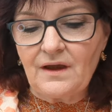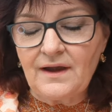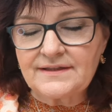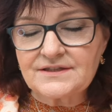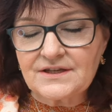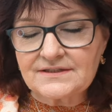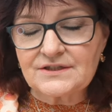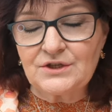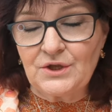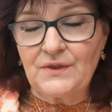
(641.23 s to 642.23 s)
I
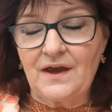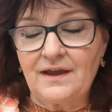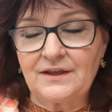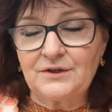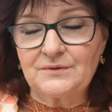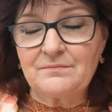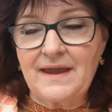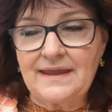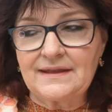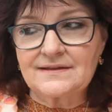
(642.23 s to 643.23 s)
just knew that I could
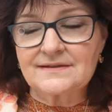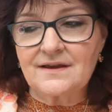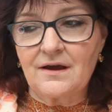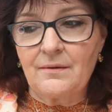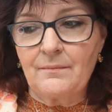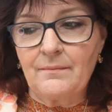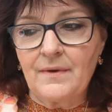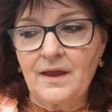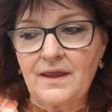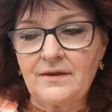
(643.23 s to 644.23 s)
make
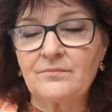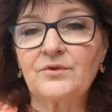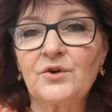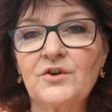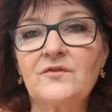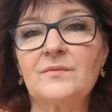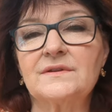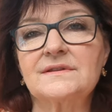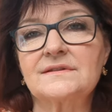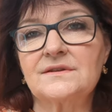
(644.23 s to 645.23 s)
some
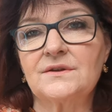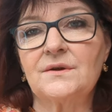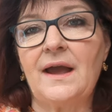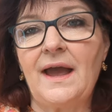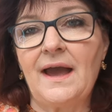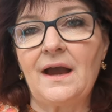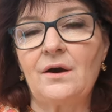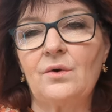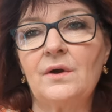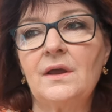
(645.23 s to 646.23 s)
improvements to
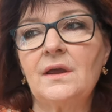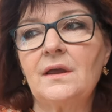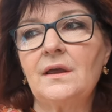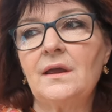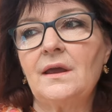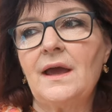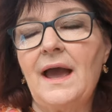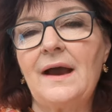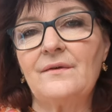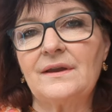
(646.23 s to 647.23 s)

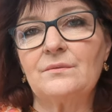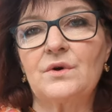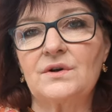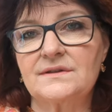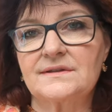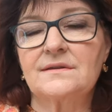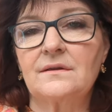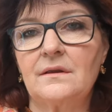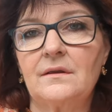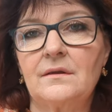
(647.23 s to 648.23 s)
how it was
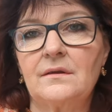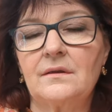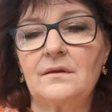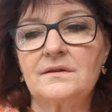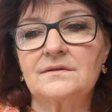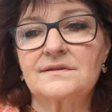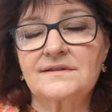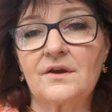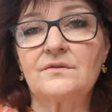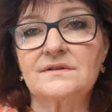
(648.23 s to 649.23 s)

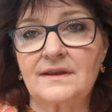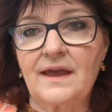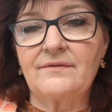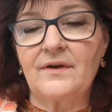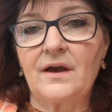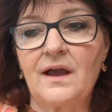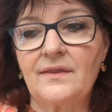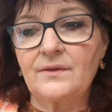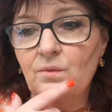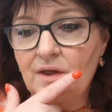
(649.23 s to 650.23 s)
sewn together.
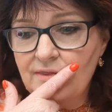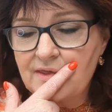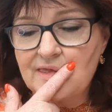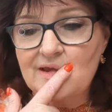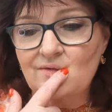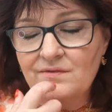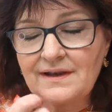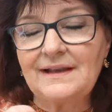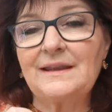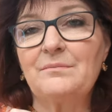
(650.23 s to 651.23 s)
And the one thing that
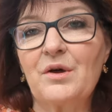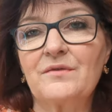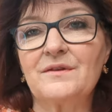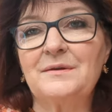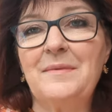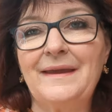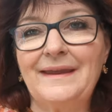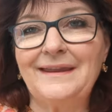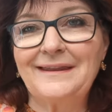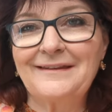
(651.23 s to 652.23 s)
really bothered
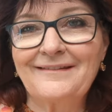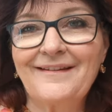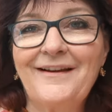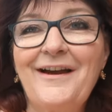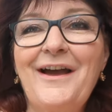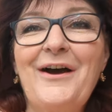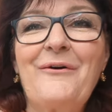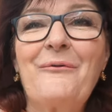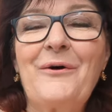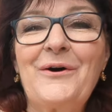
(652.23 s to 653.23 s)
me
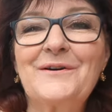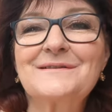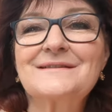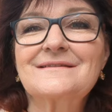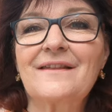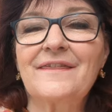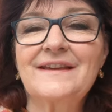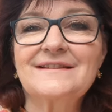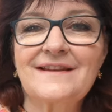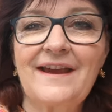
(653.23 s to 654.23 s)
was
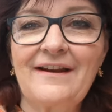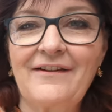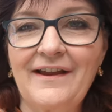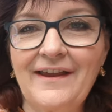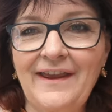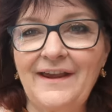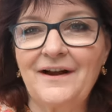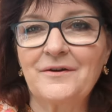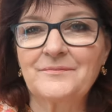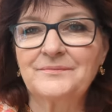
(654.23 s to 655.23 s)
this area here.